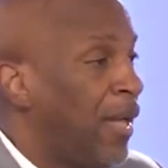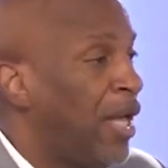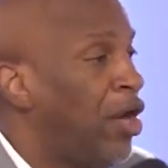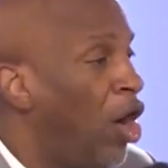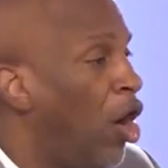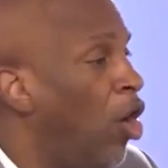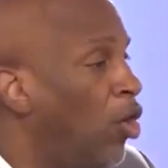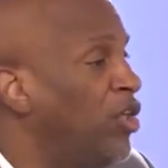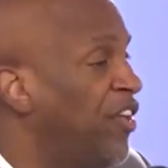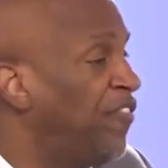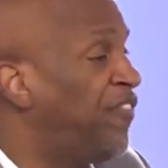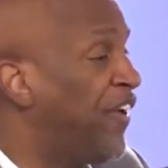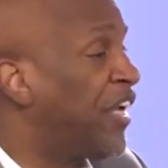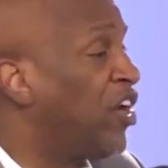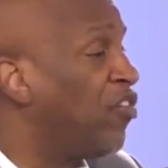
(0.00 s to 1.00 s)
And hold the
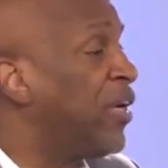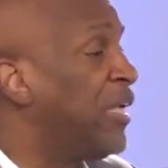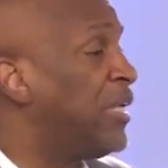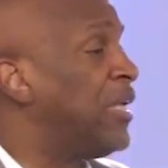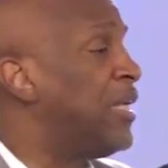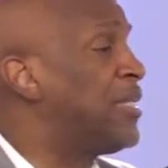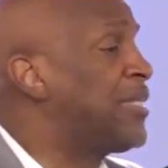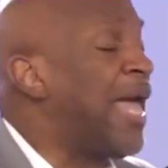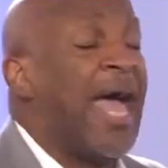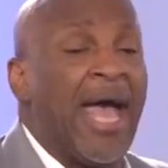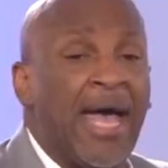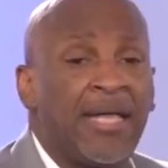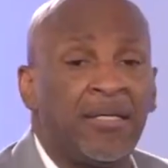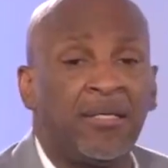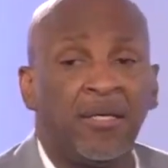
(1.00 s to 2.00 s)
figurine in His
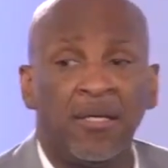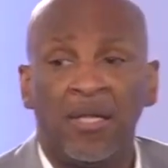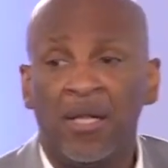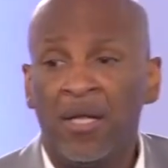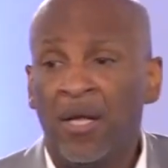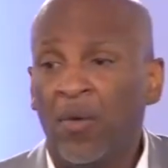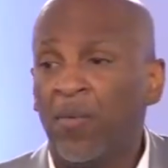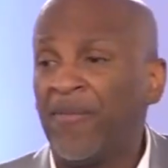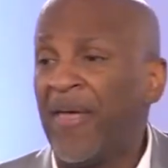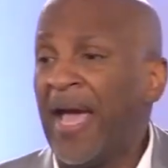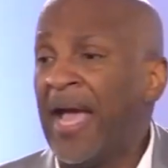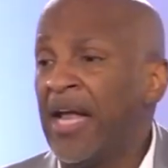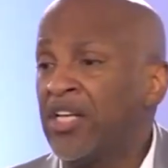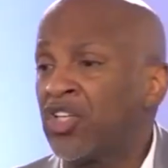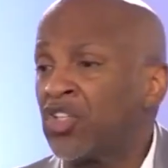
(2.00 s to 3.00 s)
hand with
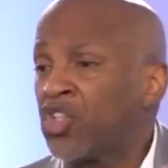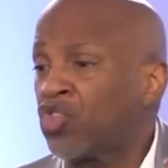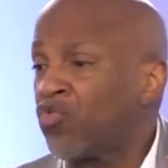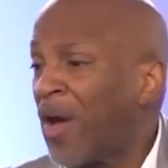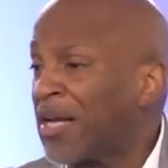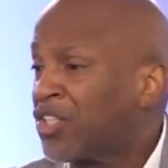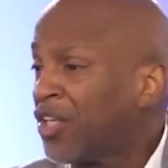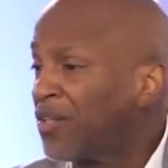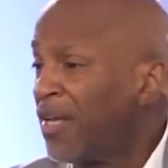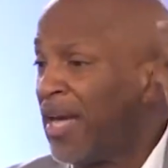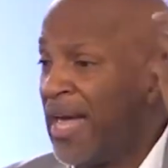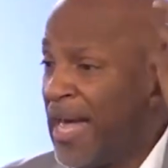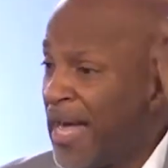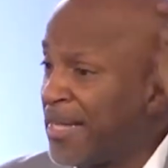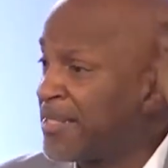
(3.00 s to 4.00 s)
angels scratching
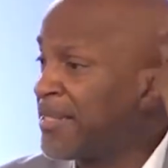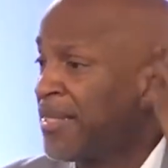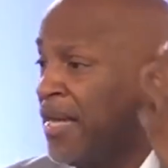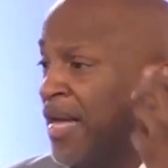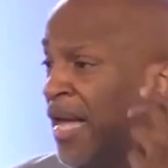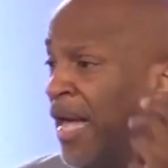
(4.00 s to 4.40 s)
their heads